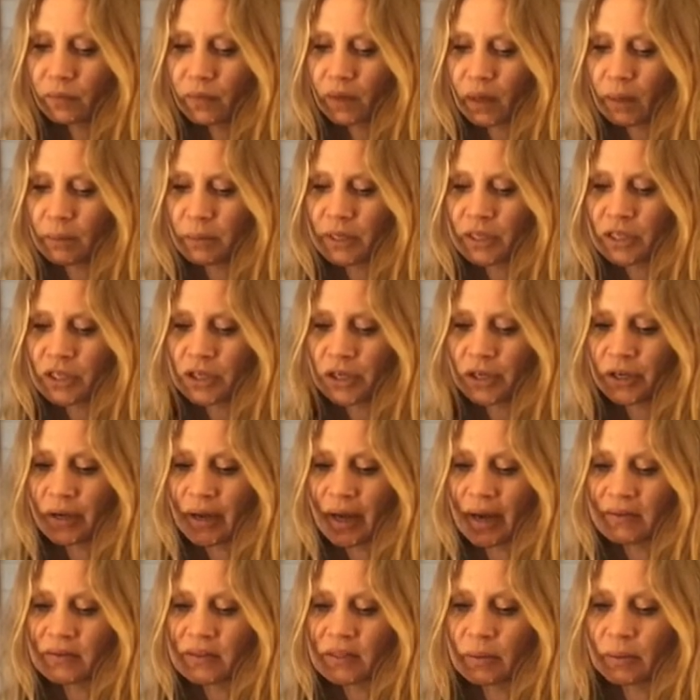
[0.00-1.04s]
Be sure you
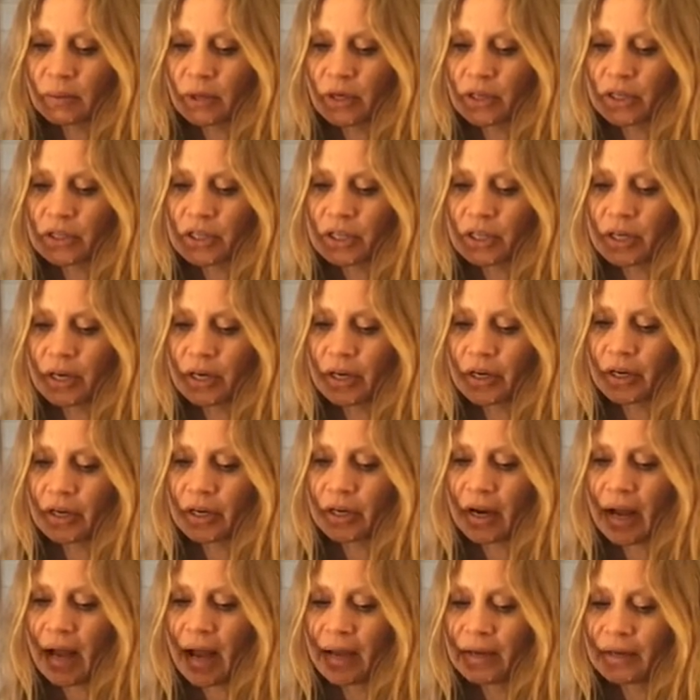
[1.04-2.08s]
have some cushion under your
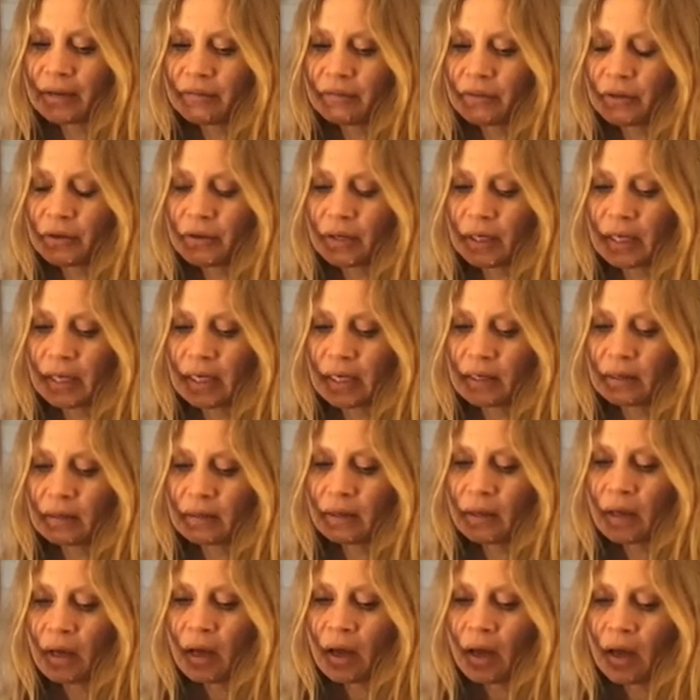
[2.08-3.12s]
head if you need,
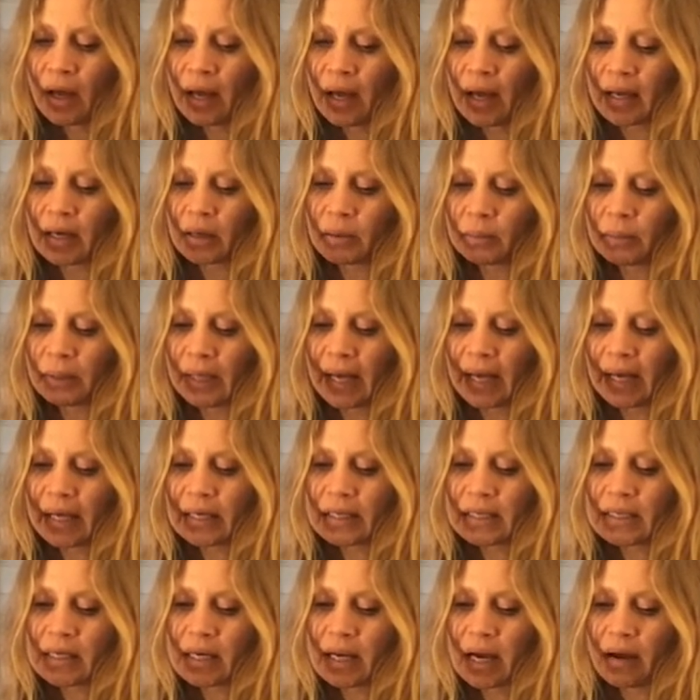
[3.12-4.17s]
and a blanket
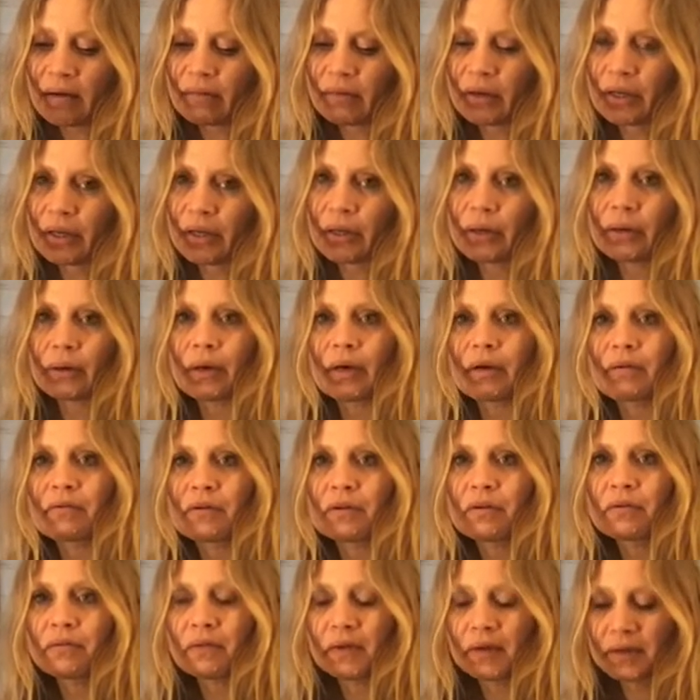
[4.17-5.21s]
to cover you if you
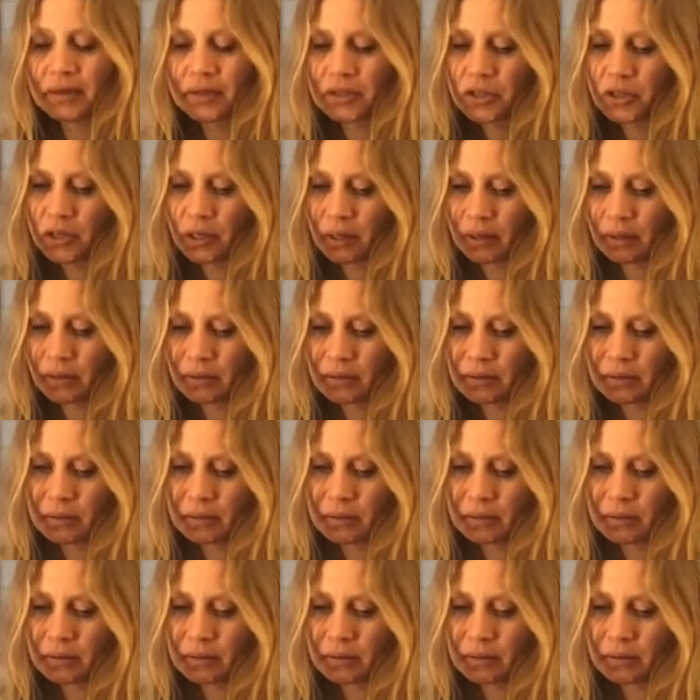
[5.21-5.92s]
feel chilled.